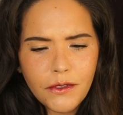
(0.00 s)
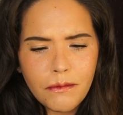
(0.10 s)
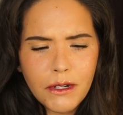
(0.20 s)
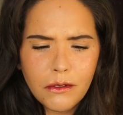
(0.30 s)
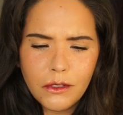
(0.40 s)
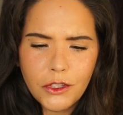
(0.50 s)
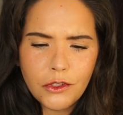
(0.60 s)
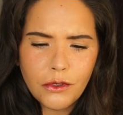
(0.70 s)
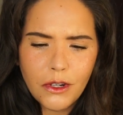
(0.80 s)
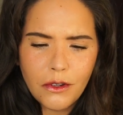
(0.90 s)
Liquid Mineral
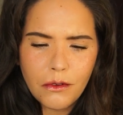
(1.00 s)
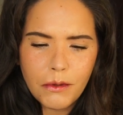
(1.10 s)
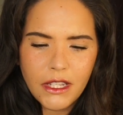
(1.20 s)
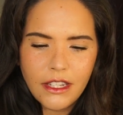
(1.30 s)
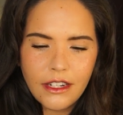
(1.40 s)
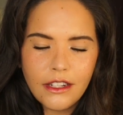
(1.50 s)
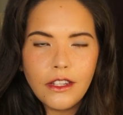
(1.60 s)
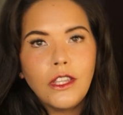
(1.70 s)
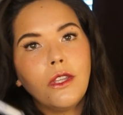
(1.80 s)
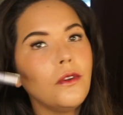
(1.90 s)
Strobe
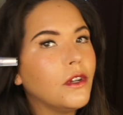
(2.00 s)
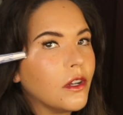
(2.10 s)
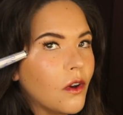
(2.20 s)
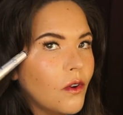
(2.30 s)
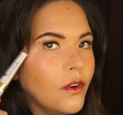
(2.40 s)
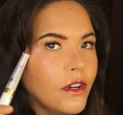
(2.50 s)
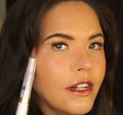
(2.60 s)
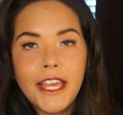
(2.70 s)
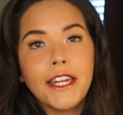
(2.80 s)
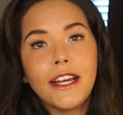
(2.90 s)
in
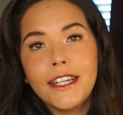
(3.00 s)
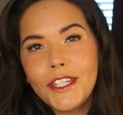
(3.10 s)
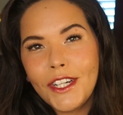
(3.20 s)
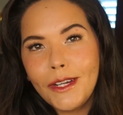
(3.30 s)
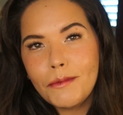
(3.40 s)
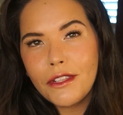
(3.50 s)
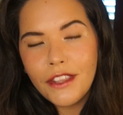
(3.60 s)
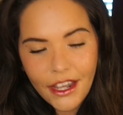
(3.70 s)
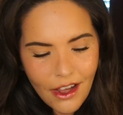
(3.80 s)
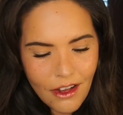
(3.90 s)
Unicorn. And I topped
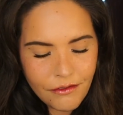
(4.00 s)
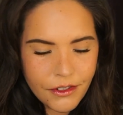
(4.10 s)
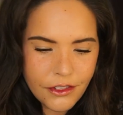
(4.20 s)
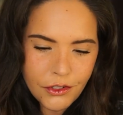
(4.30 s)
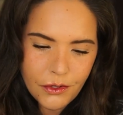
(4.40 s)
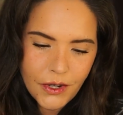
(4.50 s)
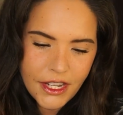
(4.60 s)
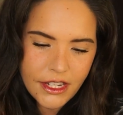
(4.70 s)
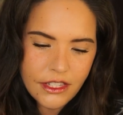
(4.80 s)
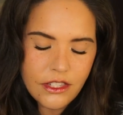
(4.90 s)
that off with
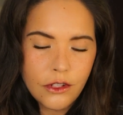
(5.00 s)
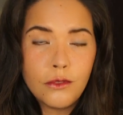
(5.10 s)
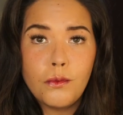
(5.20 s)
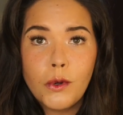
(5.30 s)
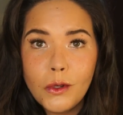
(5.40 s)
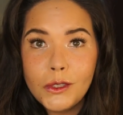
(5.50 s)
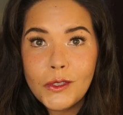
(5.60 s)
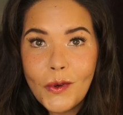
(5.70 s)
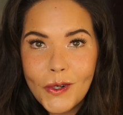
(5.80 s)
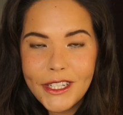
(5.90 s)
Jouer's Rose
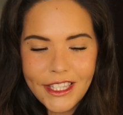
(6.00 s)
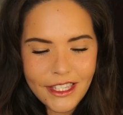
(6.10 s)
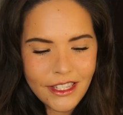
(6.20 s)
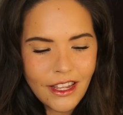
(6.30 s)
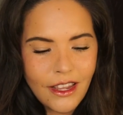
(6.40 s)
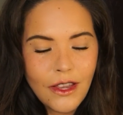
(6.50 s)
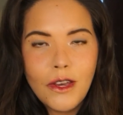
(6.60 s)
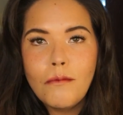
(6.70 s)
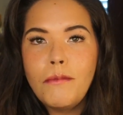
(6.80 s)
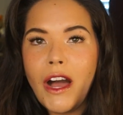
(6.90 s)
Quartz
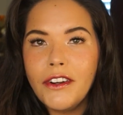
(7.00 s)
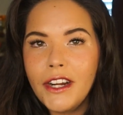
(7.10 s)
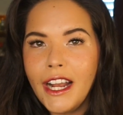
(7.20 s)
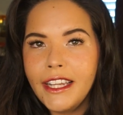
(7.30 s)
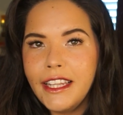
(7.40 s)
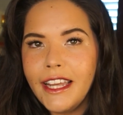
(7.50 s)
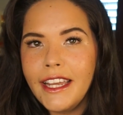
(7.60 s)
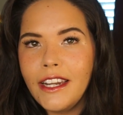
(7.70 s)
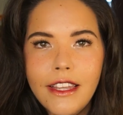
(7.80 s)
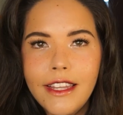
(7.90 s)
powder
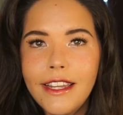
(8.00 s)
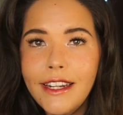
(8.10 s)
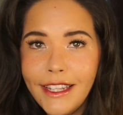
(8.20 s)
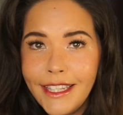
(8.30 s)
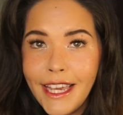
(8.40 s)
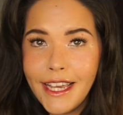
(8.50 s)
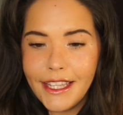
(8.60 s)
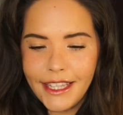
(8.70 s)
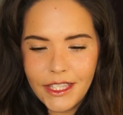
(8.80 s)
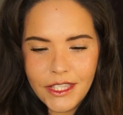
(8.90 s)
highlight. And
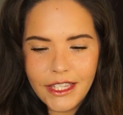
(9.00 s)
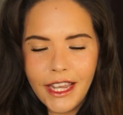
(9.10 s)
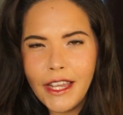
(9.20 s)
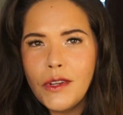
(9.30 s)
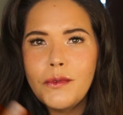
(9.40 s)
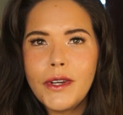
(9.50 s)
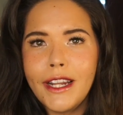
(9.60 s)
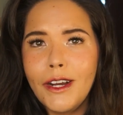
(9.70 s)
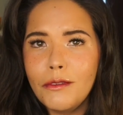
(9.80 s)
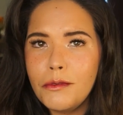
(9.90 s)
yeah, that's kind of what
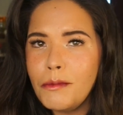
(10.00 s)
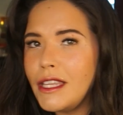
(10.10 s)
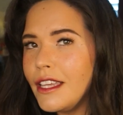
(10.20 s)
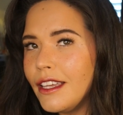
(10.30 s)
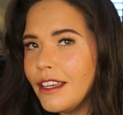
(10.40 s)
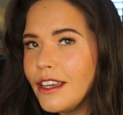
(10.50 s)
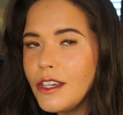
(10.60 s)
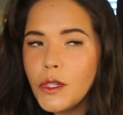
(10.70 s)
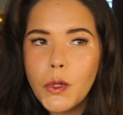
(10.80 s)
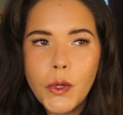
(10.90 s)
helped me
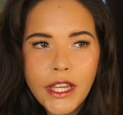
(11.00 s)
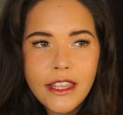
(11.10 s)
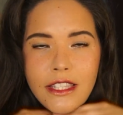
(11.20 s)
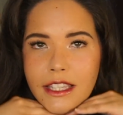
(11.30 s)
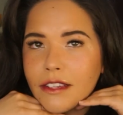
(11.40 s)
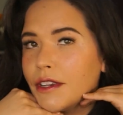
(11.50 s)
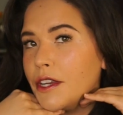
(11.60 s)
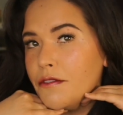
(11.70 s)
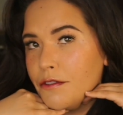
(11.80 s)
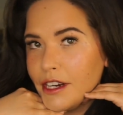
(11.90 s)
create this like
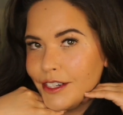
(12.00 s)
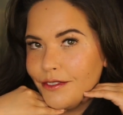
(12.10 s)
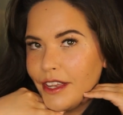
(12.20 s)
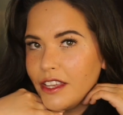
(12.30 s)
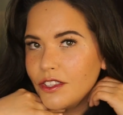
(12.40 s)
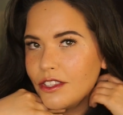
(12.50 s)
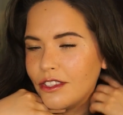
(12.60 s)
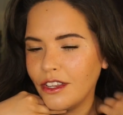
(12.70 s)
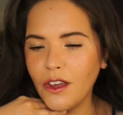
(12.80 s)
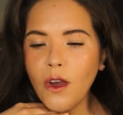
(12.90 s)
very
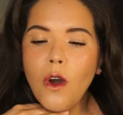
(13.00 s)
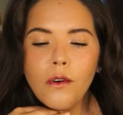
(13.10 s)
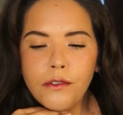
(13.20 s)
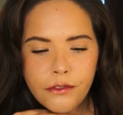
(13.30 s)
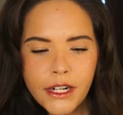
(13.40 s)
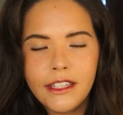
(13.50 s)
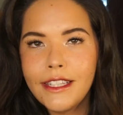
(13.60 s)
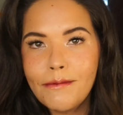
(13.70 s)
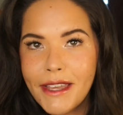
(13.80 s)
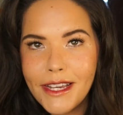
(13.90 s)
fresh-faced
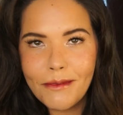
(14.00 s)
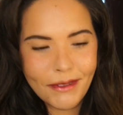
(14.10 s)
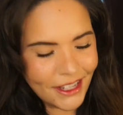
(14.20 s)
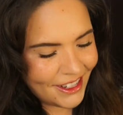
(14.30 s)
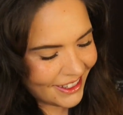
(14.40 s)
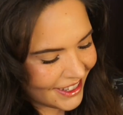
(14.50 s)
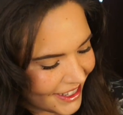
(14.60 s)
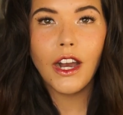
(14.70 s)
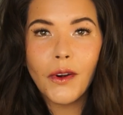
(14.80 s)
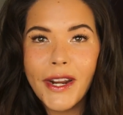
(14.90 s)
freckly makeup
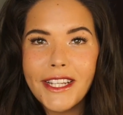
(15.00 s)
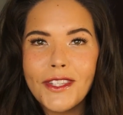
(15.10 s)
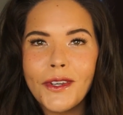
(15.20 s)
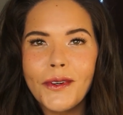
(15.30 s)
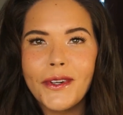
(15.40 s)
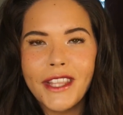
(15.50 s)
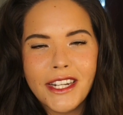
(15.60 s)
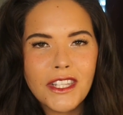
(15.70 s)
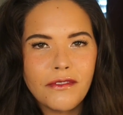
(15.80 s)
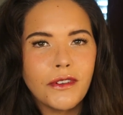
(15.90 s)
look. Alright, so
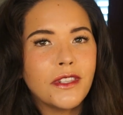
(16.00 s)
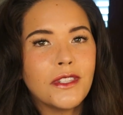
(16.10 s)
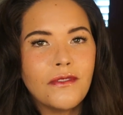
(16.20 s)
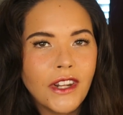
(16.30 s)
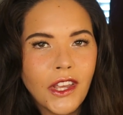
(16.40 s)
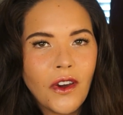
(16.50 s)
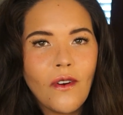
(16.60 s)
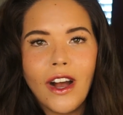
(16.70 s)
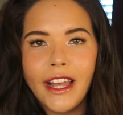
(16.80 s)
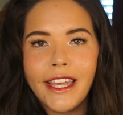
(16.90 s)
that is it for this
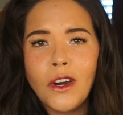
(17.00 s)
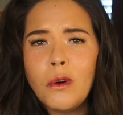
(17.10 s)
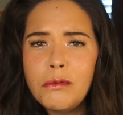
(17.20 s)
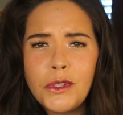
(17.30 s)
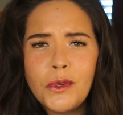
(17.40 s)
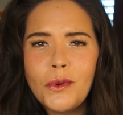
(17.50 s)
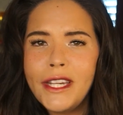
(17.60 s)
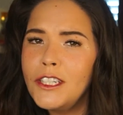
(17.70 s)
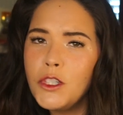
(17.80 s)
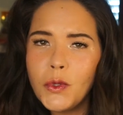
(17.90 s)
video. I hope you
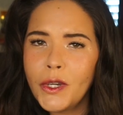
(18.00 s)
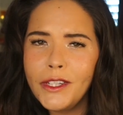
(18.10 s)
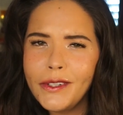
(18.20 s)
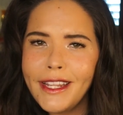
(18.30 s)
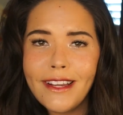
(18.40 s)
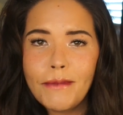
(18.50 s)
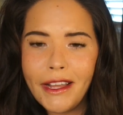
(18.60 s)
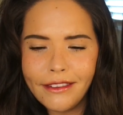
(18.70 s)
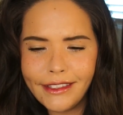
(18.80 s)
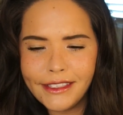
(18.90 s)
enjoyed learning
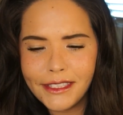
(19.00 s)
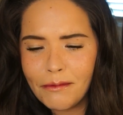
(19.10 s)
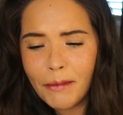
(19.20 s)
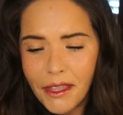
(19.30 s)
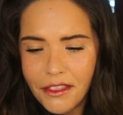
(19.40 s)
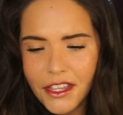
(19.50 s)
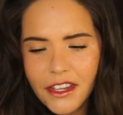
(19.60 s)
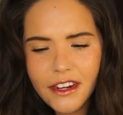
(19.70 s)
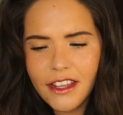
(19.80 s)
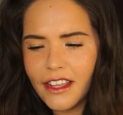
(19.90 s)
about this
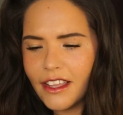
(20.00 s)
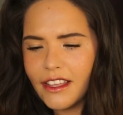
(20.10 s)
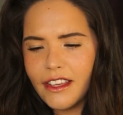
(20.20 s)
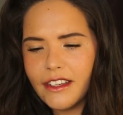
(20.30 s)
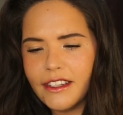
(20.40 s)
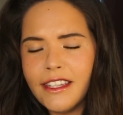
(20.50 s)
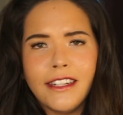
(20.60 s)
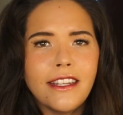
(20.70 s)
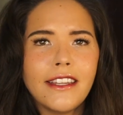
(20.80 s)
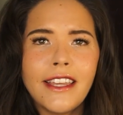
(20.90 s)
method.
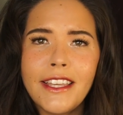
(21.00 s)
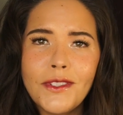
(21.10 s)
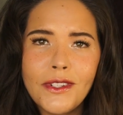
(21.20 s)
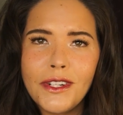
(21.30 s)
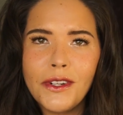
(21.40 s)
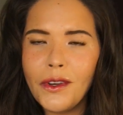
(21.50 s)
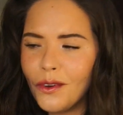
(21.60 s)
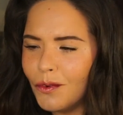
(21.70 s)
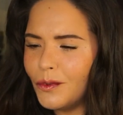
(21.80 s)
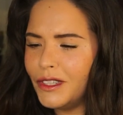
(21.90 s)
In case you didn't
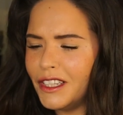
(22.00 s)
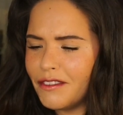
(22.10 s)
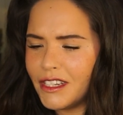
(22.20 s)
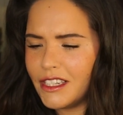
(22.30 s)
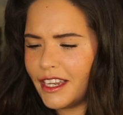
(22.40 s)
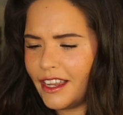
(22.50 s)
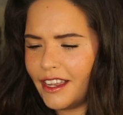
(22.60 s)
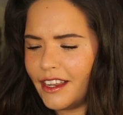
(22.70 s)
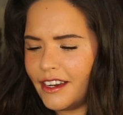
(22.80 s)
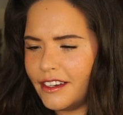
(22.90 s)
know, Loving
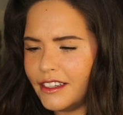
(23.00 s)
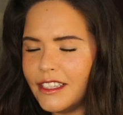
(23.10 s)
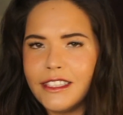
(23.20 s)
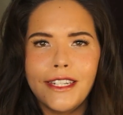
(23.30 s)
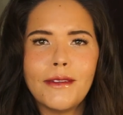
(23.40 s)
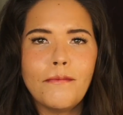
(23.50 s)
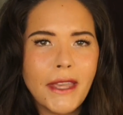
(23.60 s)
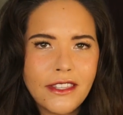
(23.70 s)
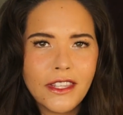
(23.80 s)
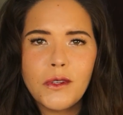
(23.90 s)
Tan is an
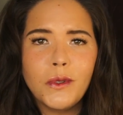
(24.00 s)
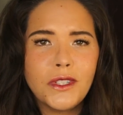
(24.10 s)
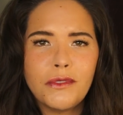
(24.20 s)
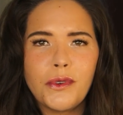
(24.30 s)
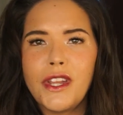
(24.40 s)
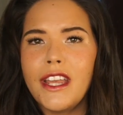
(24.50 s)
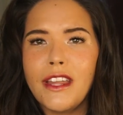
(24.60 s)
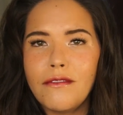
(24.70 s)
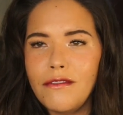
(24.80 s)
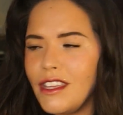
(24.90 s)
amazing cruelty-free
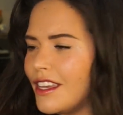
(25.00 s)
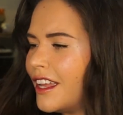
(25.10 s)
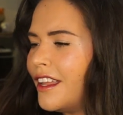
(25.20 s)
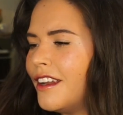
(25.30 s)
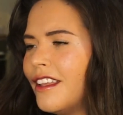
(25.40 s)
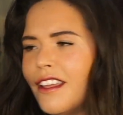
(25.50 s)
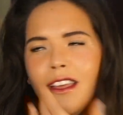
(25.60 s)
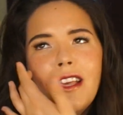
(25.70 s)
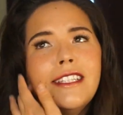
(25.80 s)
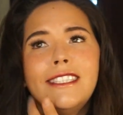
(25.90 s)
and vegan
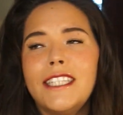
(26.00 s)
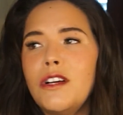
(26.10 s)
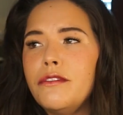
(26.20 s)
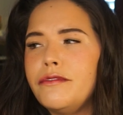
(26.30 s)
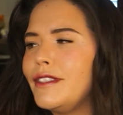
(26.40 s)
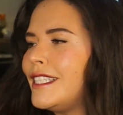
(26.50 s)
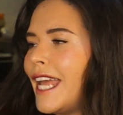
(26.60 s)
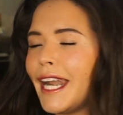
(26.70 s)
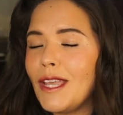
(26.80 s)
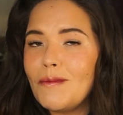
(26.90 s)

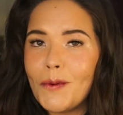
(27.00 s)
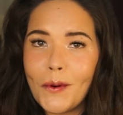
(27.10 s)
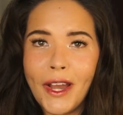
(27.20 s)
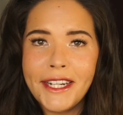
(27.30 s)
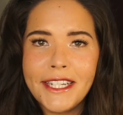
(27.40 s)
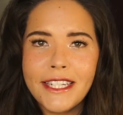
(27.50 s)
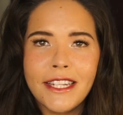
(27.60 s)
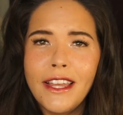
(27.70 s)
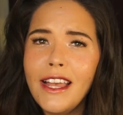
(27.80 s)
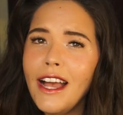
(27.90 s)
self-tanning product.